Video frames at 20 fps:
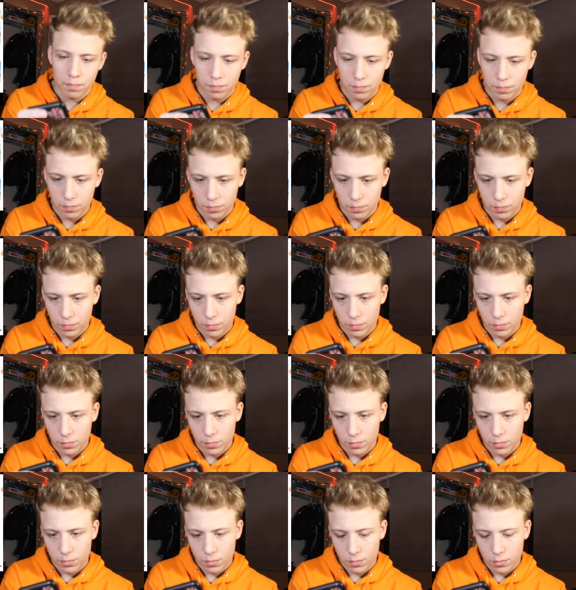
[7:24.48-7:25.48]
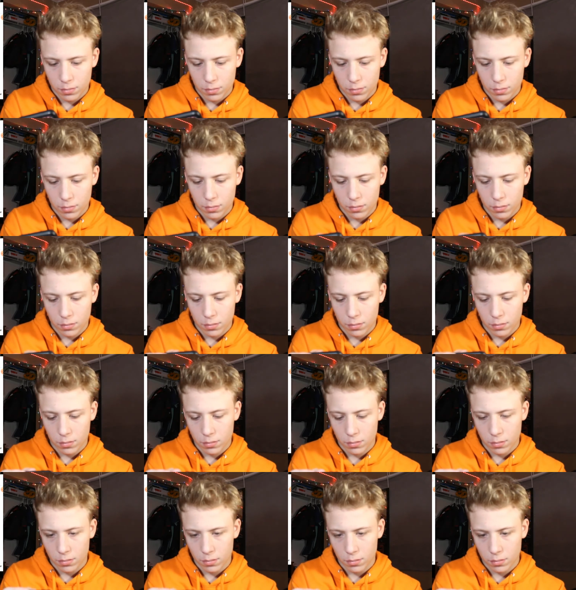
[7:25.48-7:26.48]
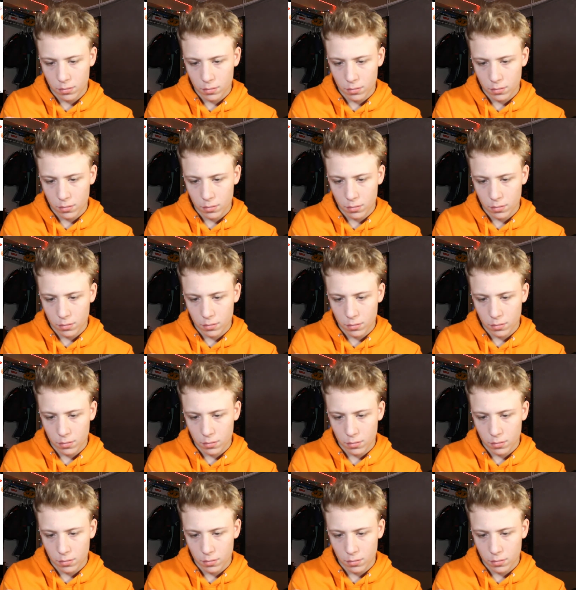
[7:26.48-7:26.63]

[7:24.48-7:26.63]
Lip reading: Nobody speaks.